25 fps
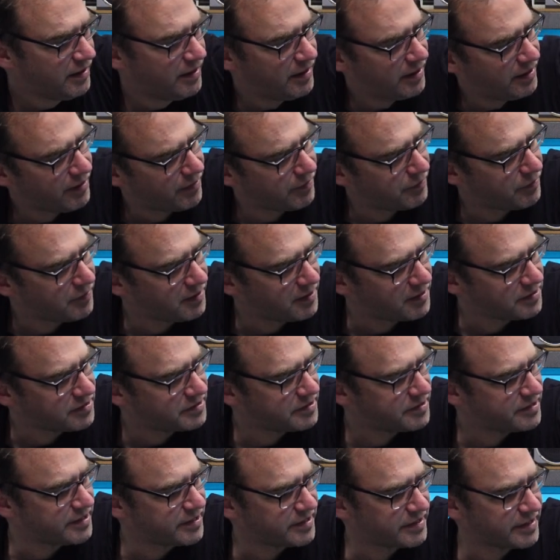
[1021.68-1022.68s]
And I think it's
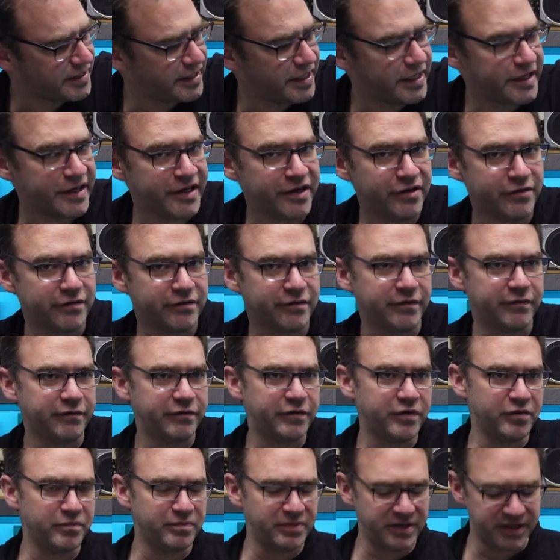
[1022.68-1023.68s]
just cutting off a
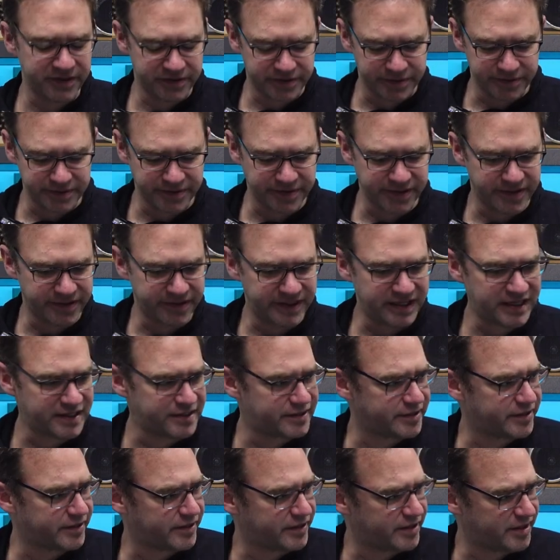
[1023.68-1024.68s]
few pixels on that
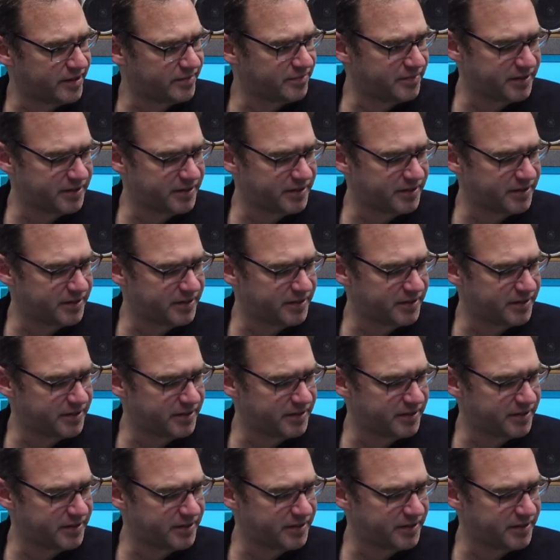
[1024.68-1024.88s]
side.